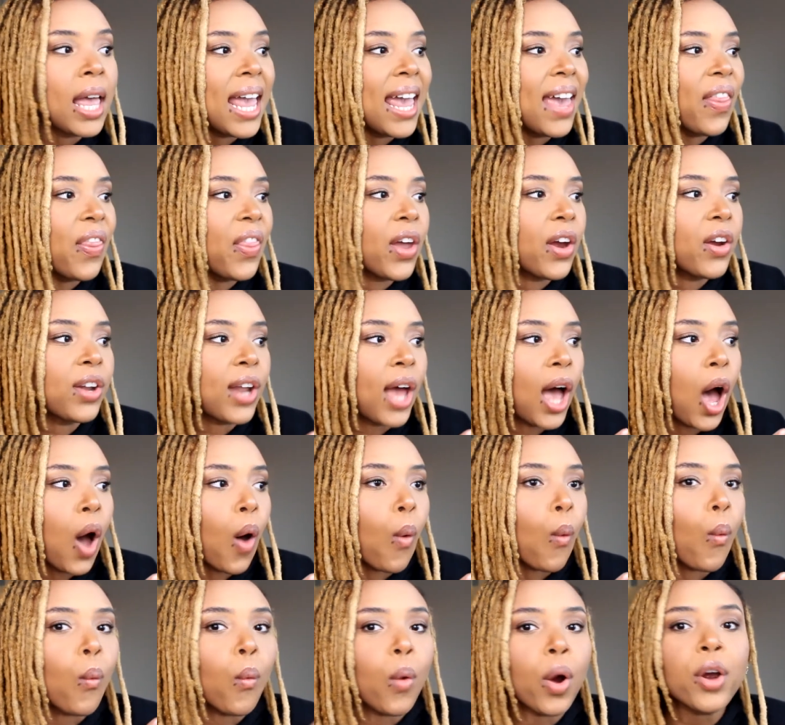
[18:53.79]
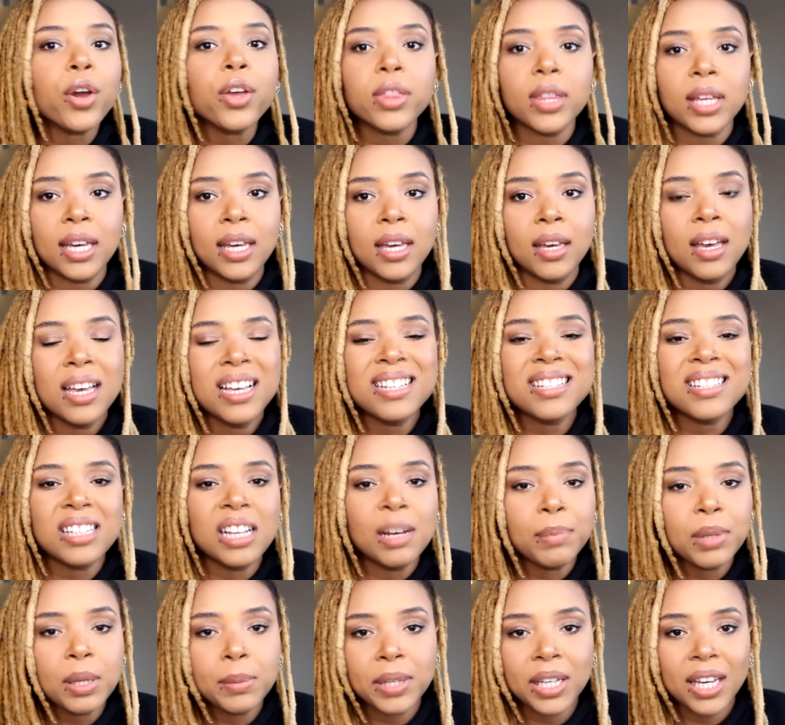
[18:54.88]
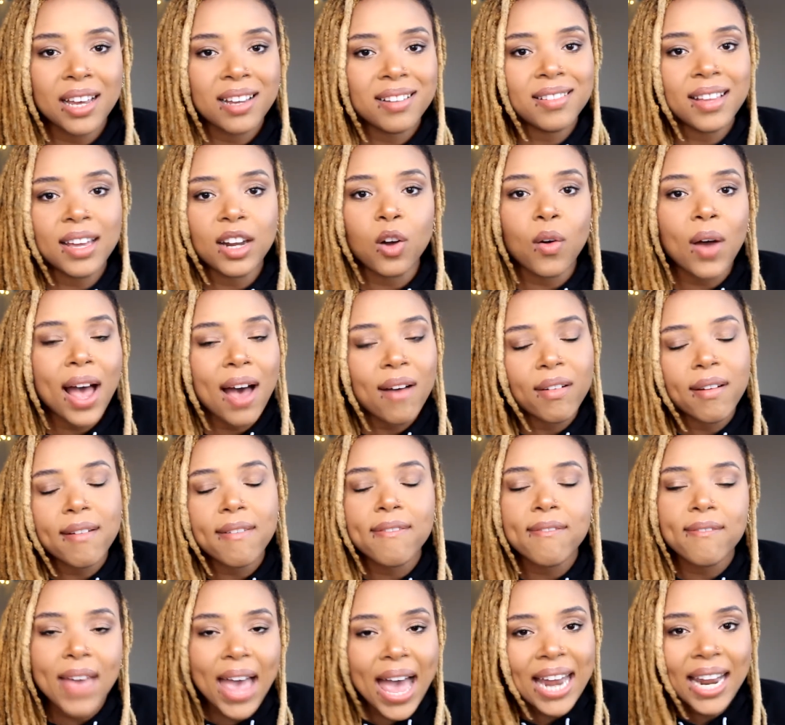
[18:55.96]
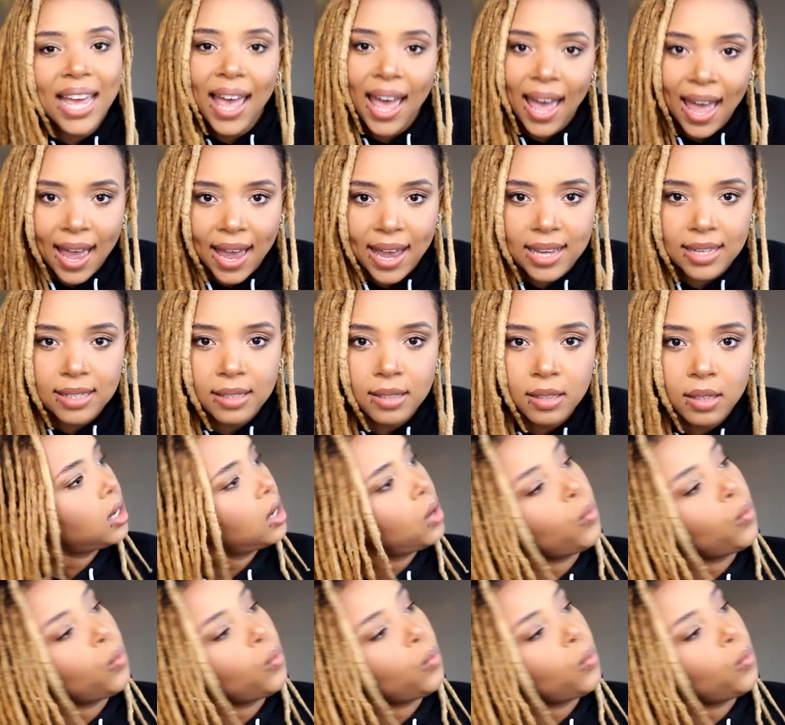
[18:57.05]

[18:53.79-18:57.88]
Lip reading: and they're not worthy simply because they don't have a fat ass.